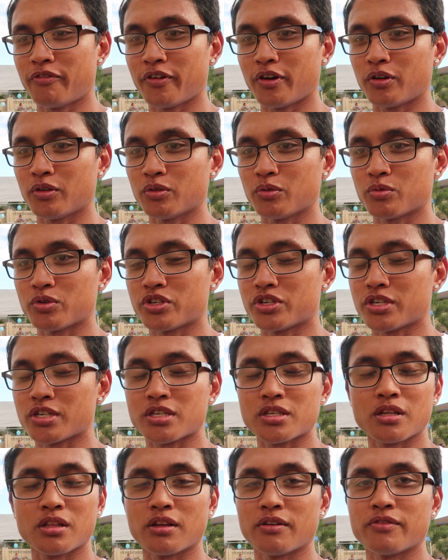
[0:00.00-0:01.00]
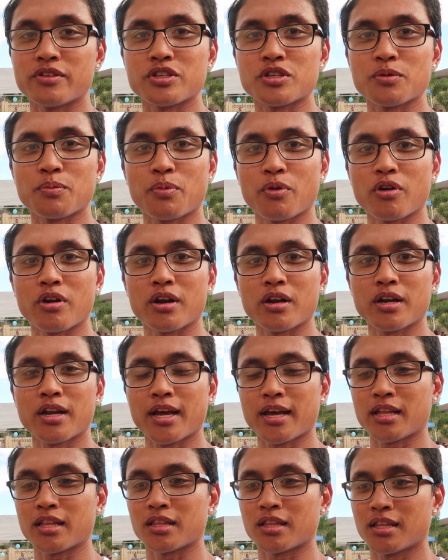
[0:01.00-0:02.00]
felt was just the love and support
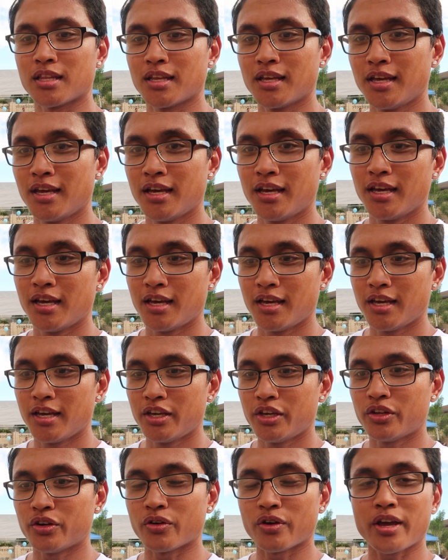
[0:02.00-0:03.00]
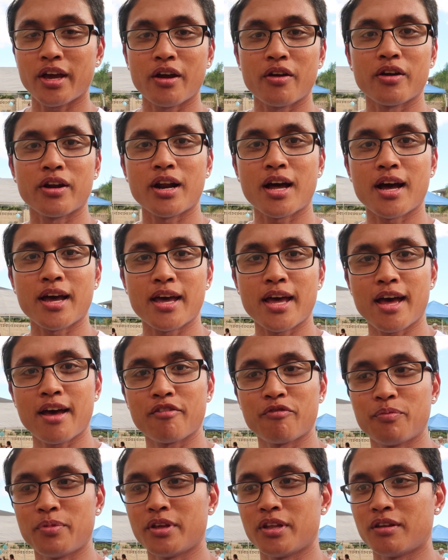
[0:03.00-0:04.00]
and you know Karen and I
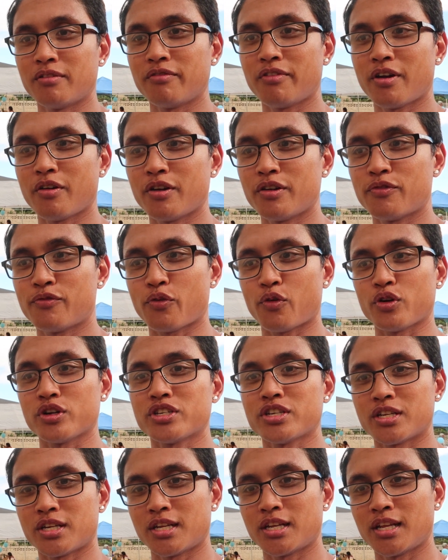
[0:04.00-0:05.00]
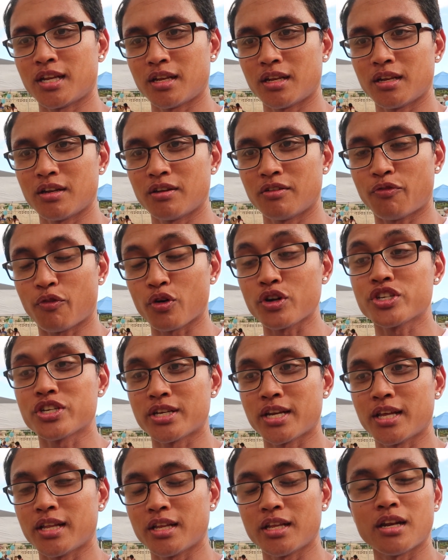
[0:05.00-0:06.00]
have been very fortunate and
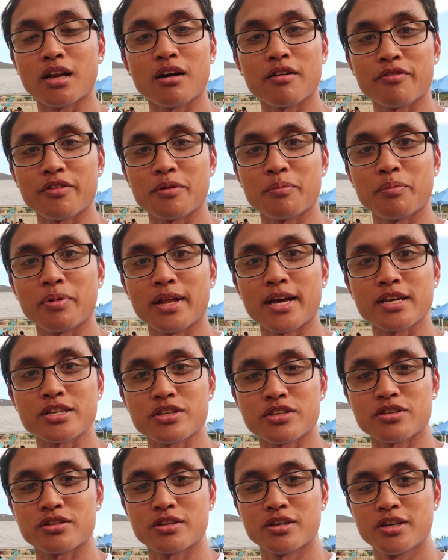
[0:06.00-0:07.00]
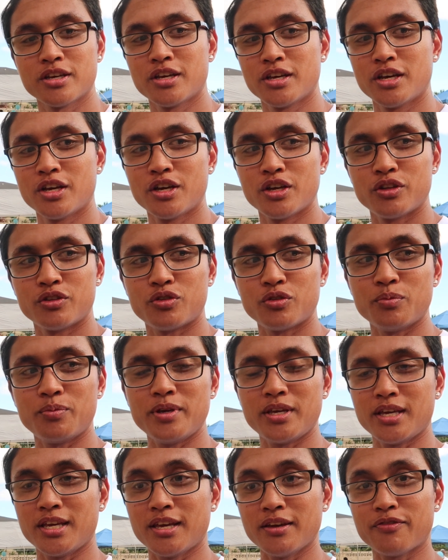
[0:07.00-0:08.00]
fortunate enough and blessed to
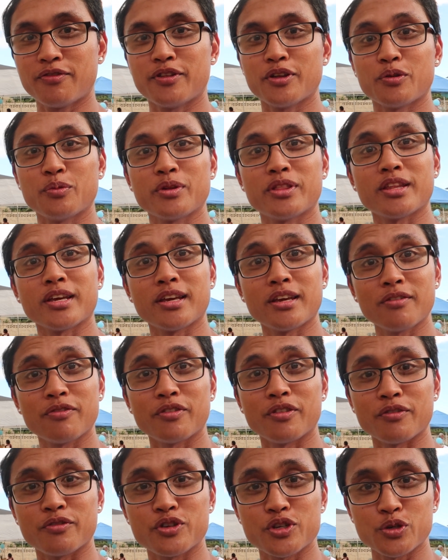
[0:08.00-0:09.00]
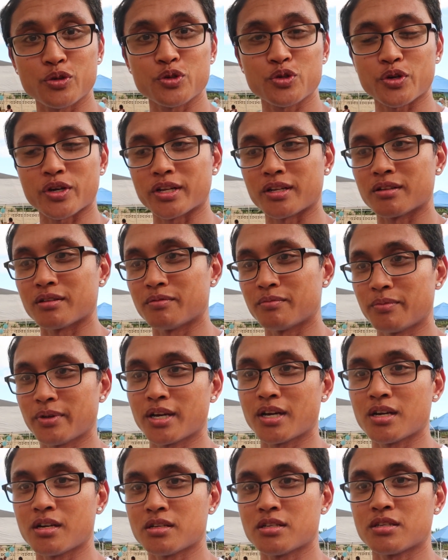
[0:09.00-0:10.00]
be gifted with the gift of children
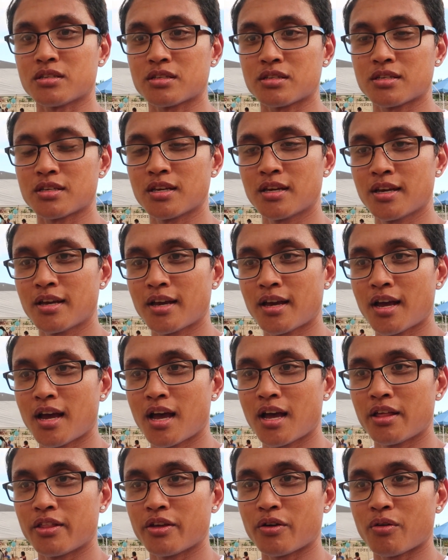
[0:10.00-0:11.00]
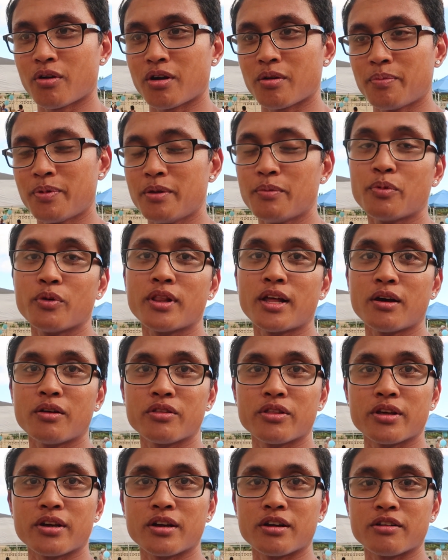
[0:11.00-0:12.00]
because there are people
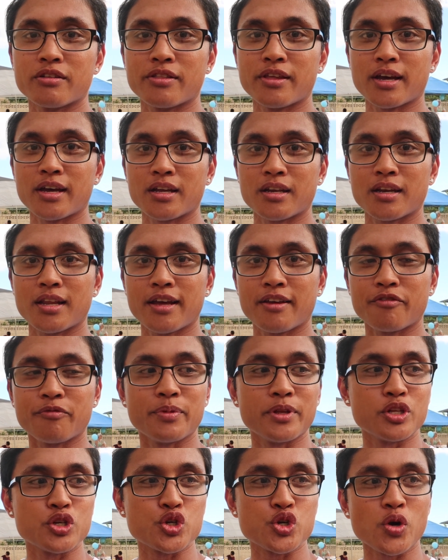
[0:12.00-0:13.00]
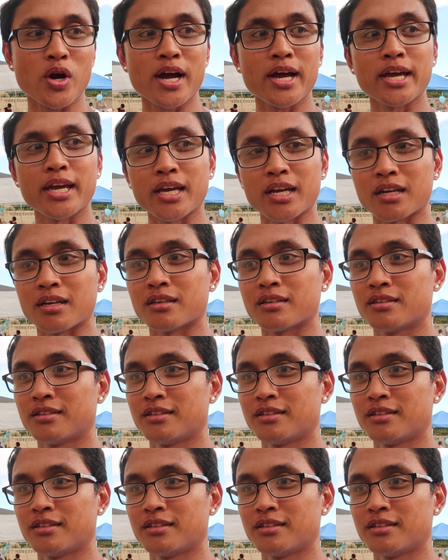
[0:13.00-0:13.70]
out there that have been trying